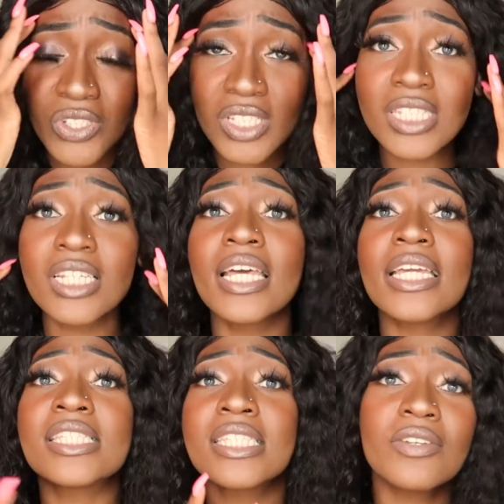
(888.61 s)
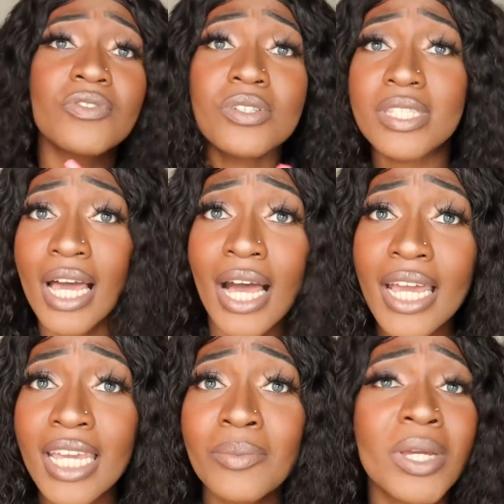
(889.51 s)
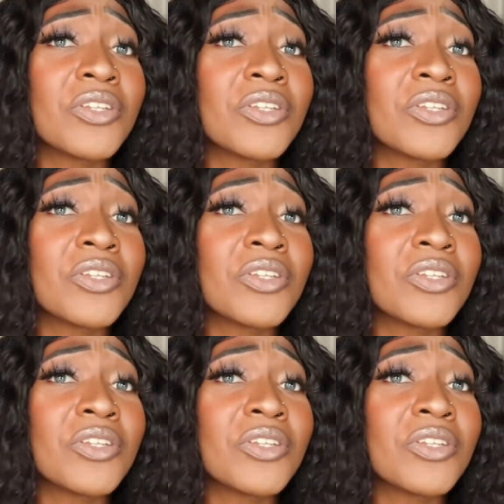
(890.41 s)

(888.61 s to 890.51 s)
just to like save your time